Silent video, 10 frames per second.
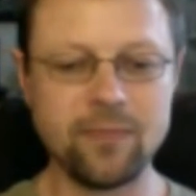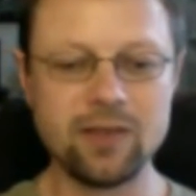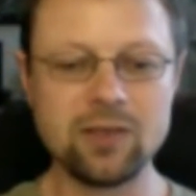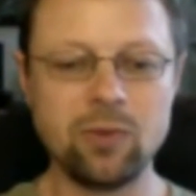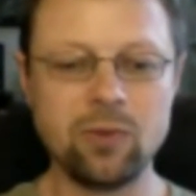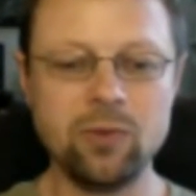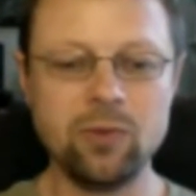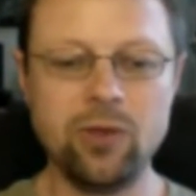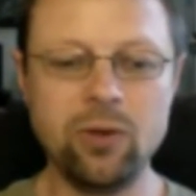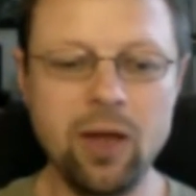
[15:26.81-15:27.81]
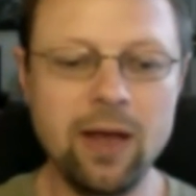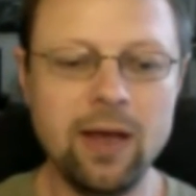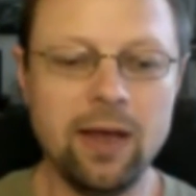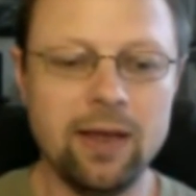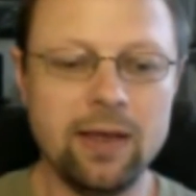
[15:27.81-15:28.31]
And so what we do
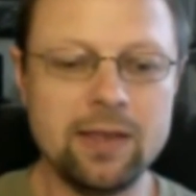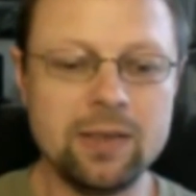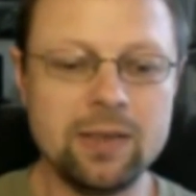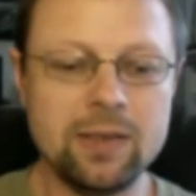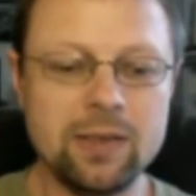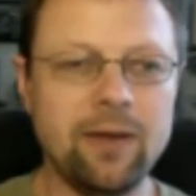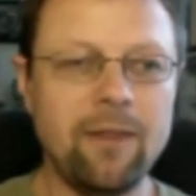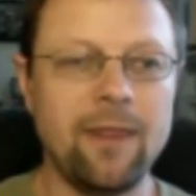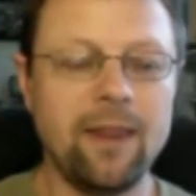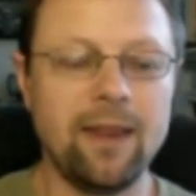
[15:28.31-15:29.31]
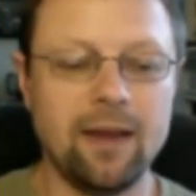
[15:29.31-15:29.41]
is we